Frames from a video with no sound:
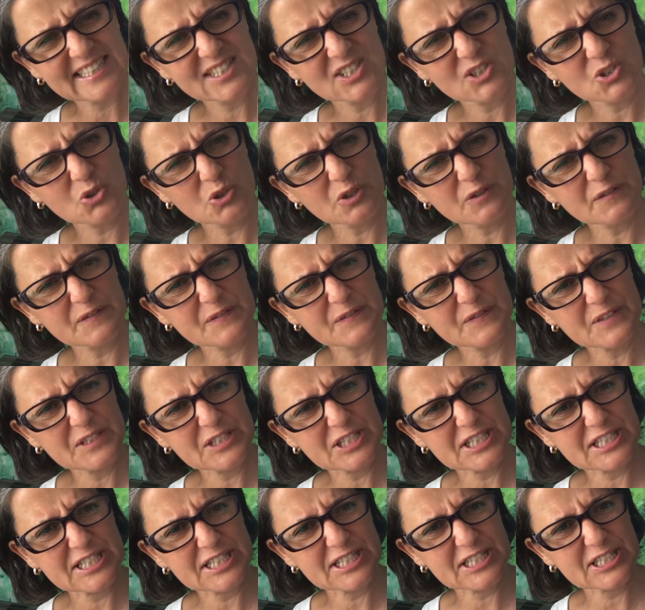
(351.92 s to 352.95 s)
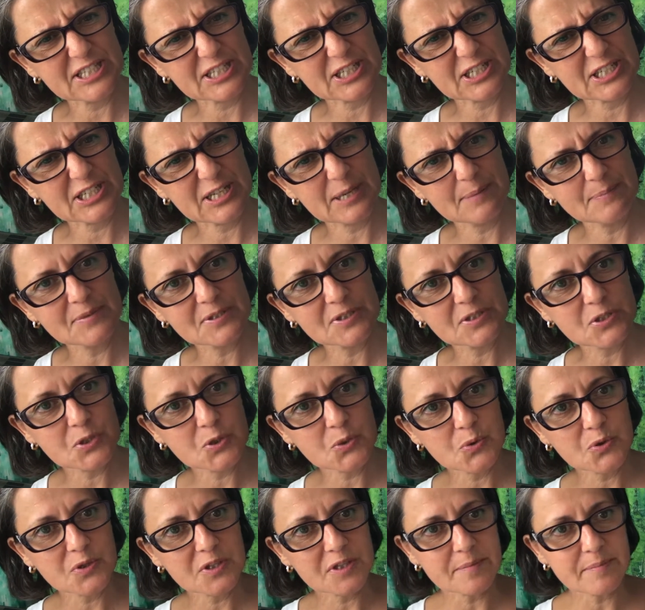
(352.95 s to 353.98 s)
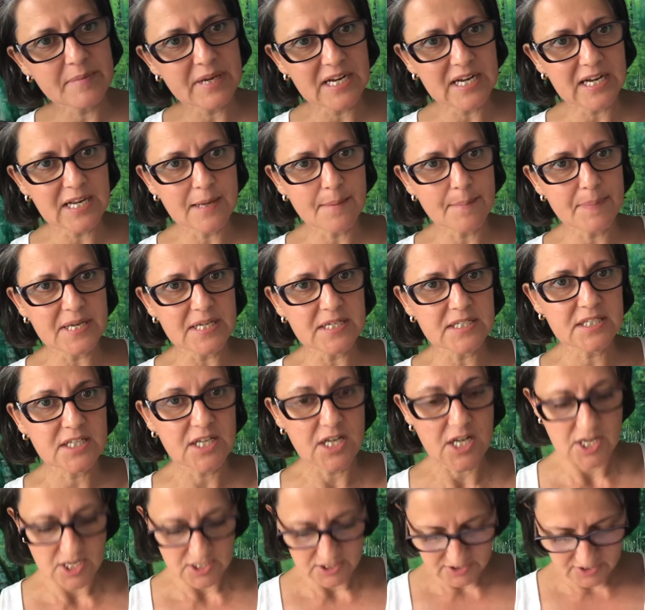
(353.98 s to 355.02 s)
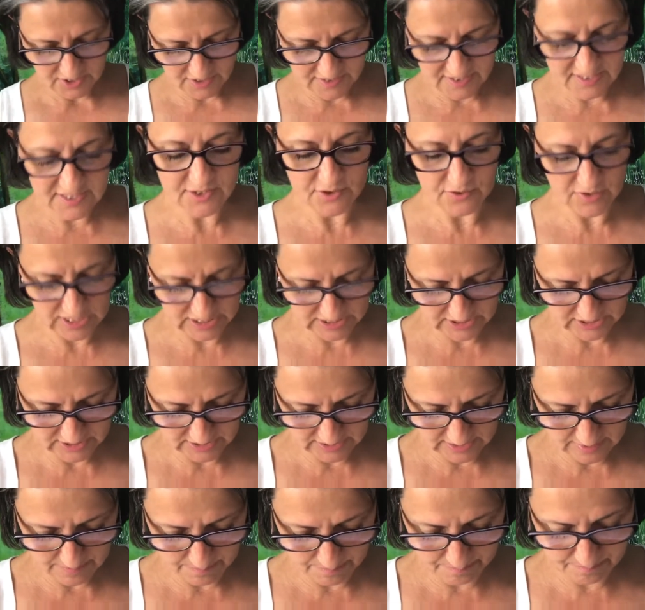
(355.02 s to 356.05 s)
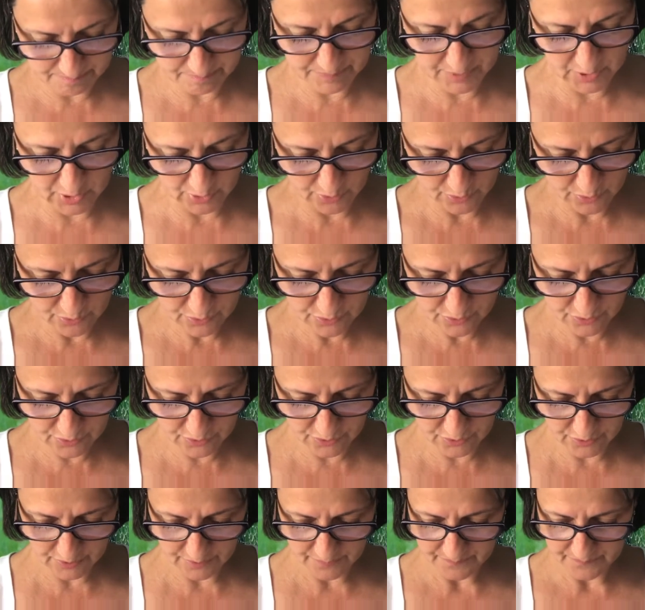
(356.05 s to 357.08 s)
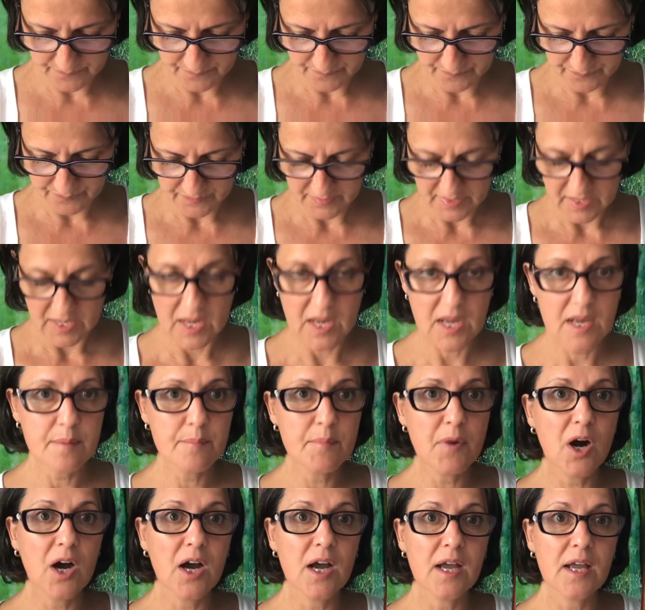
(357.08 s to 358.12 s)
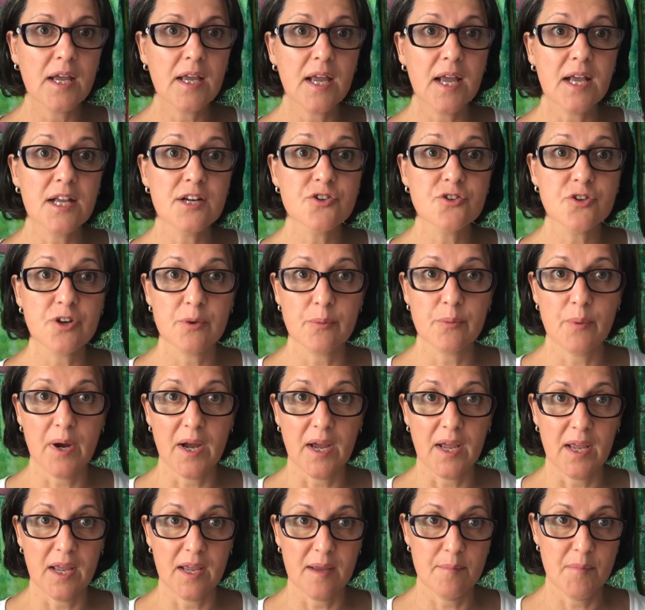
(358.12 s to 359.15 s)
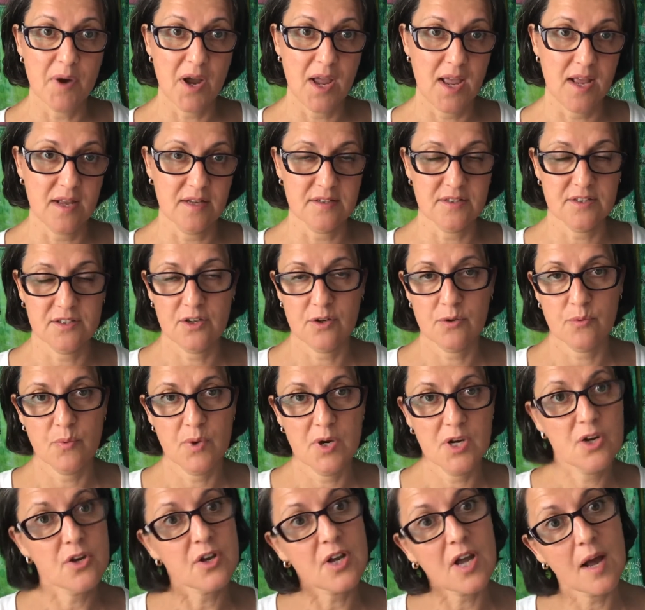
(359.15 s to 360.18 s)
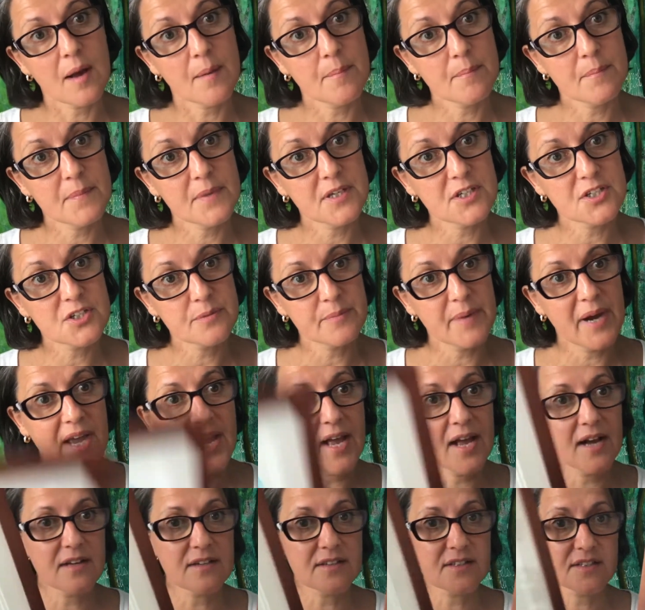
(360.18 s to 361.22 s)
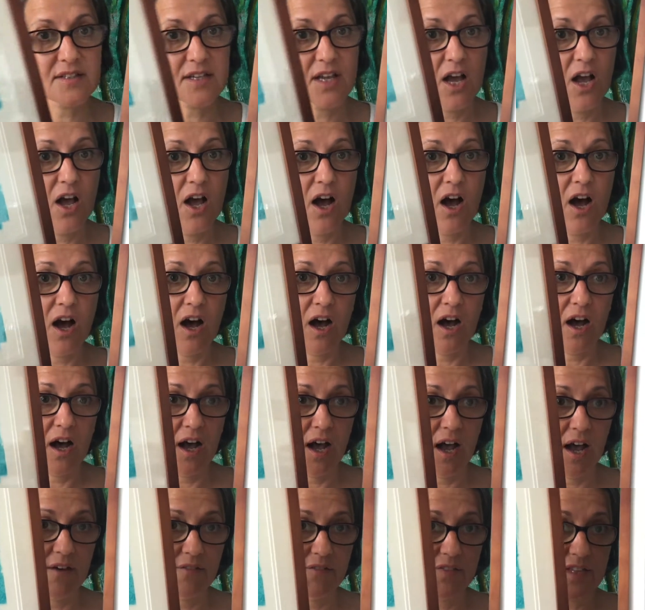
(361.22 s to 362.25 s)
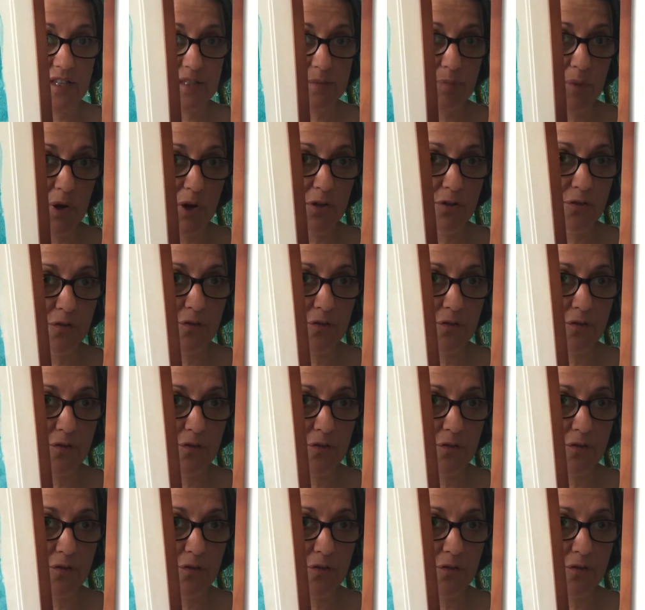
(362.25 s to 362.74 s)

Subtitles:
sort of just obscure the meaning a bit. So these are actually both in my entryway in my house. So when you come into my house, I have these both